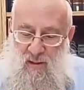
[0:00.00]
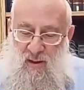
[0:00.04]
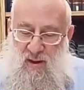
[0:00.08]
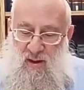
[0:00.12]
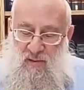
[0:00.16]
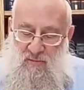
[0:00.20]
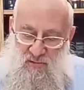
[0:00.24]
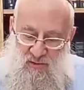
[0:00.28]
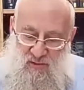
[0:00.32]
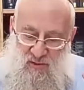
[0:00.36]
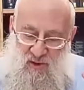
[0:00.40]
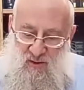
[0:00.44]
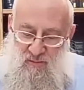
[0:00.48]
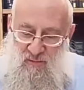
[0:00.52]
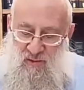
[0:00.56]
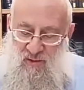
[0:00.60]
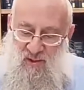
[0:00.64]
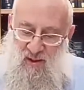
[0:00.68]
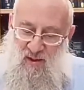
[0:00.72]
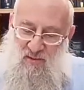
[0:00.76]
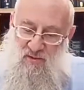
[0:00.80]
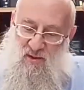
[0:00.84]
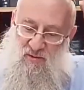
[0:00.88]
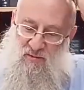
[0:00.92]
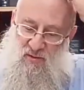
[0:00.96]
And we'll talk about
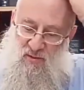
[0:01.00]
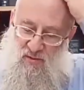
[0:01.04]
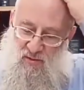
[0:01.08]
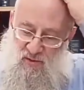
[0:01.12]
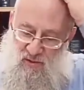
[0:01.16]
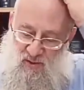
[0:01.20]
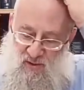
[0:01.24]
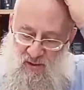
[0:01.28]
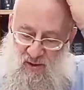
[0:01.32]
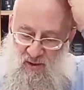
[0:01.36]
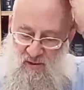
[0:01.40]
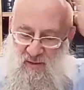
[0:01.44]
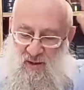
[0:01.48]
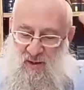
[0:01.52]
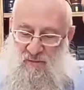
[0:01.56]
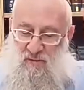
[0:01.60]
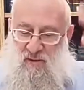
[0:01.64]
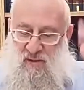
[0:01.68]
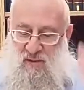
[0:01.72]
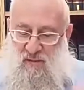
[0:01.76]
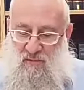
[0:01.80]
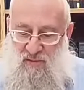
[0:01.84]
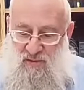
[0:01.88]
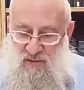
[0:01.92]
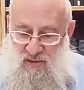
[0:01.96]
that. We have a whole
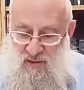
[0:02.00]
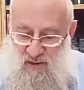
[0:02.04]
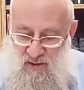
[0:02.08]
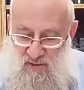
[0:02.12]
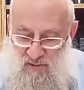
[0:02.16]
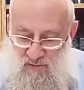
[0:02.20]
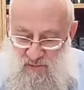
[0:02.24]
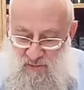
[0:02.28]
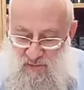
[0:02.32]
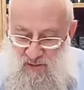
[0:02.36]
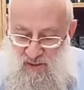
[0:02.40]
topic of the Sanhedrin.